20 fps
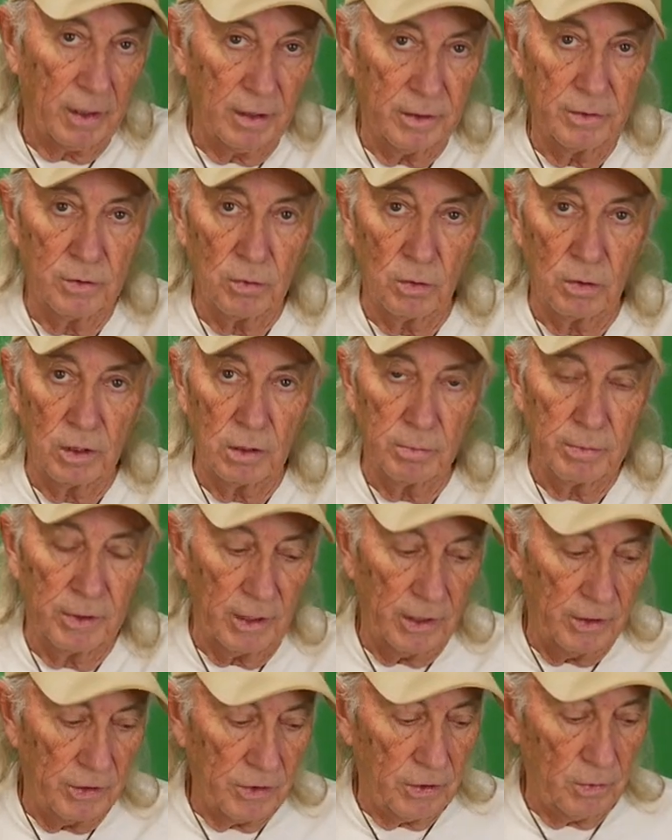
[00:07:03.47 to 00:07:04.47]
into a little bit
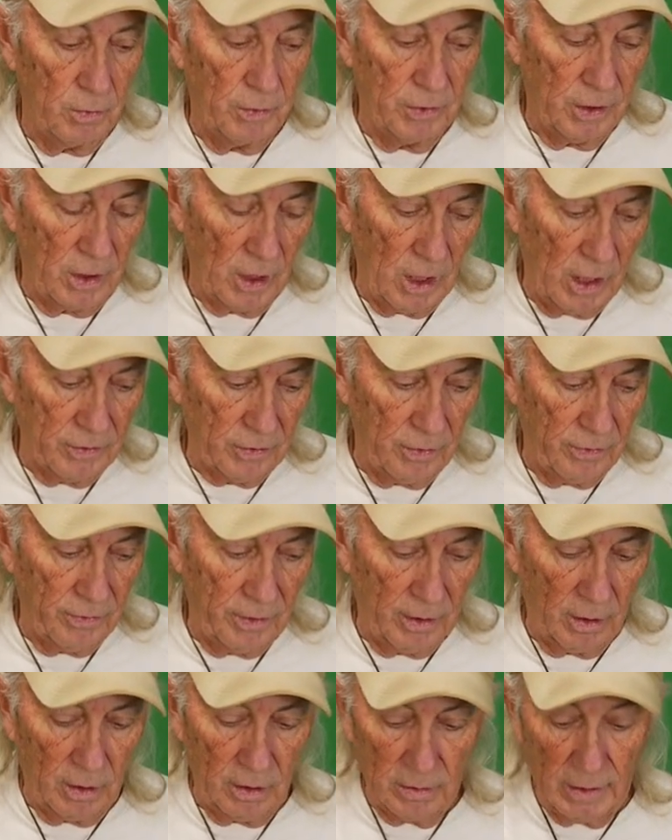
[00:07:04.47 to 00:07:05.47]
of issue with the nozzle thing.